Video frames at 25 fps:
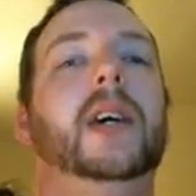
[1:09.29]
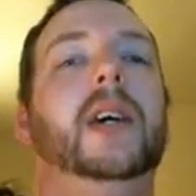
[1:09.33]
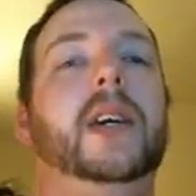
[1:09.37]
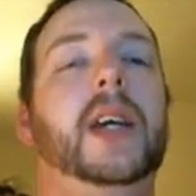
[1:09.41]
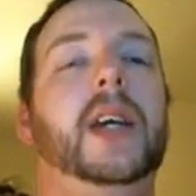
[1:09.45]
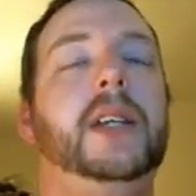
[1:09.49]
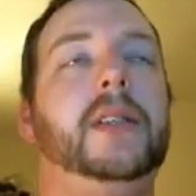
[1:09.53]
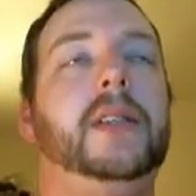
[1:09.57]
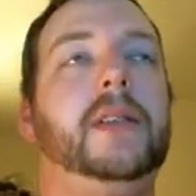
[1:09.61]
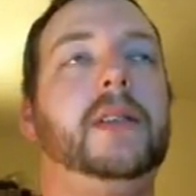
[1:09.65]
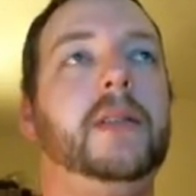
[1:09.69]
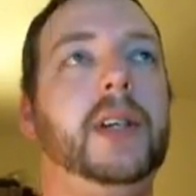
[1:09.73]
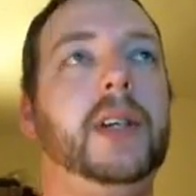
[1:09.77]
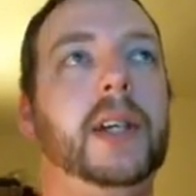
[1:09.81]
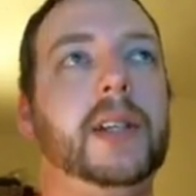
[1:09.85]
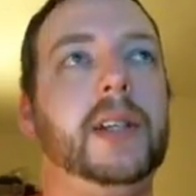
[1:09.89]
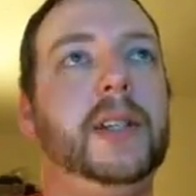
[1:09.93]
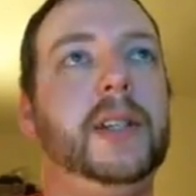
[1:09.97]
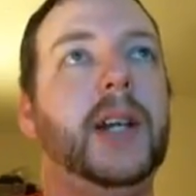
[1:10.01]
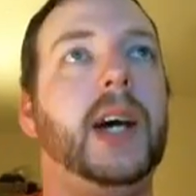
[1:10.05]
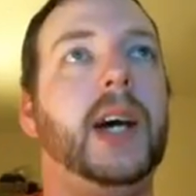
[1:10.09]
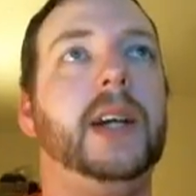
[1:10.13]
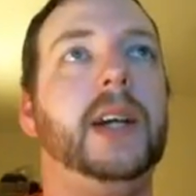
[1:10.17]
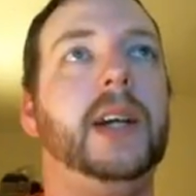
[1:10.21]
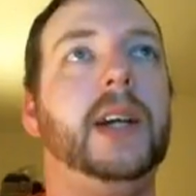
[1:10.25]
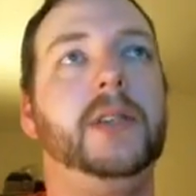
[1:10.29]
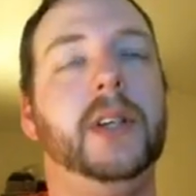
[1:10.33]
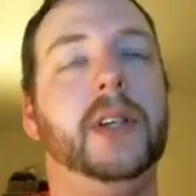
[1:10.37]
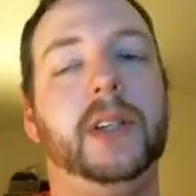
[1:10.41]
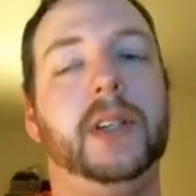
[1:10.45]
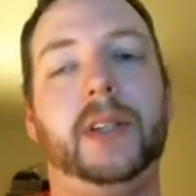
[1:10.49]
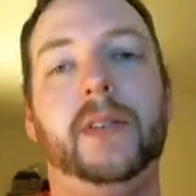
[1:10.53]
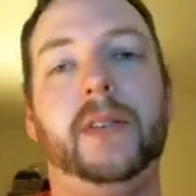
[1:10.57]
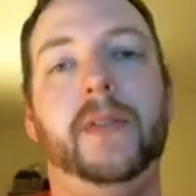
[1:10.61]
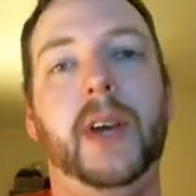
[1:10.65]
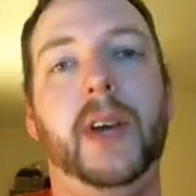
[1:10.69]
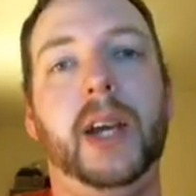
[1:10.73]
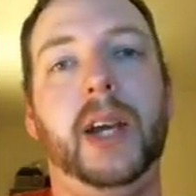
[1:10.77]
History is not
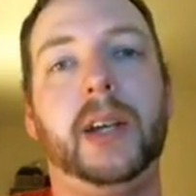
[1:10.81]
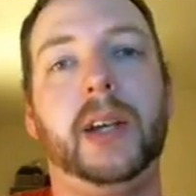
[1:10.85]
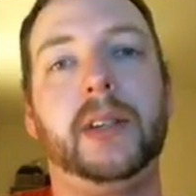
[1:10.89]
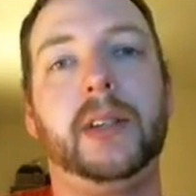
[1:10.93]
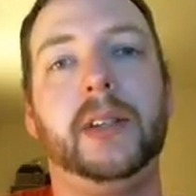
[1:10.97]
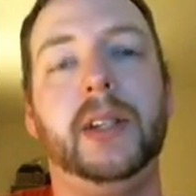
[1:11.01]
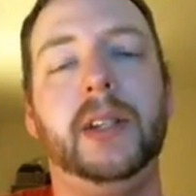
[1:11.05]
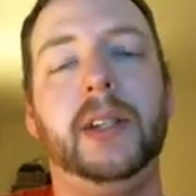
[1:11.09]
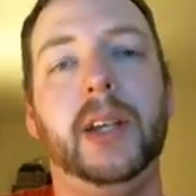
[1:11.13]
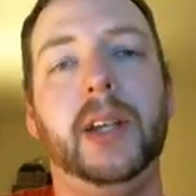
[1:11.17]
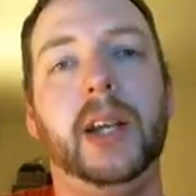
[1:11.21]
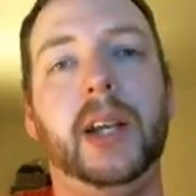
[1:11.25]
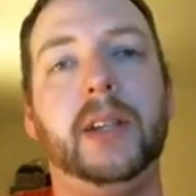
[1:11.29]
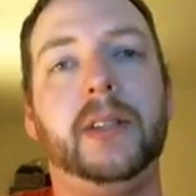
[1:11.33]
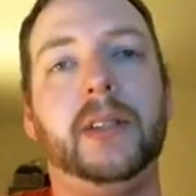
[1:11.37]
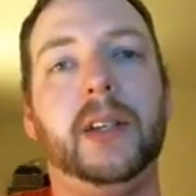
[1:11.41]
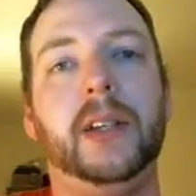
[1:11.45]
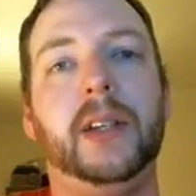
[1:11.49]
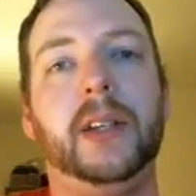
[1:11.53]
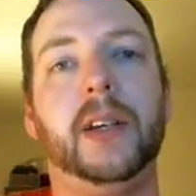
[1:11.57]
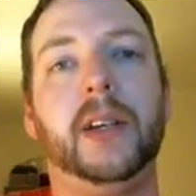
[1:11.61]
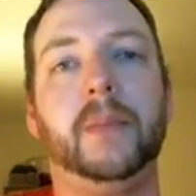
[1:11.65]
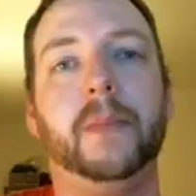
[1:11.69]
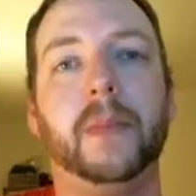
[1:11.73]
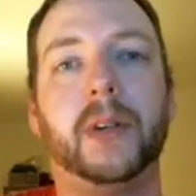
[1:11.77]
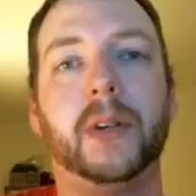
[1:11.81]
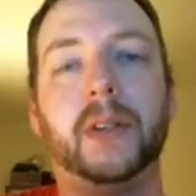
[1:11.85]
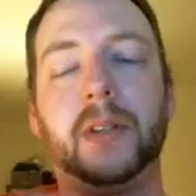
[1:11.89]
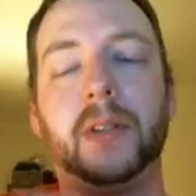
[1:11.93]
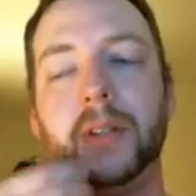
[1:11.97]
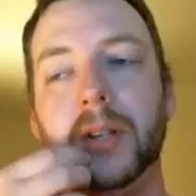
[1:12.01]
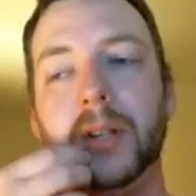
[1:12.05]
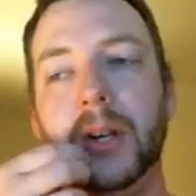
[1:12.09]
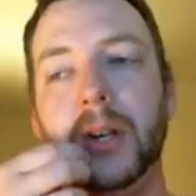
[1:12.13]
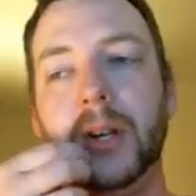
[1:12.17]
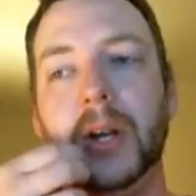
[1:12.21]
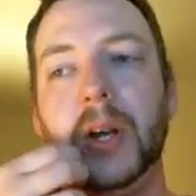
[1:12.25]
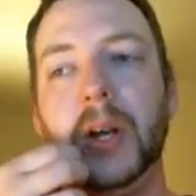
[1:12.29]
just facts and dates and numbers.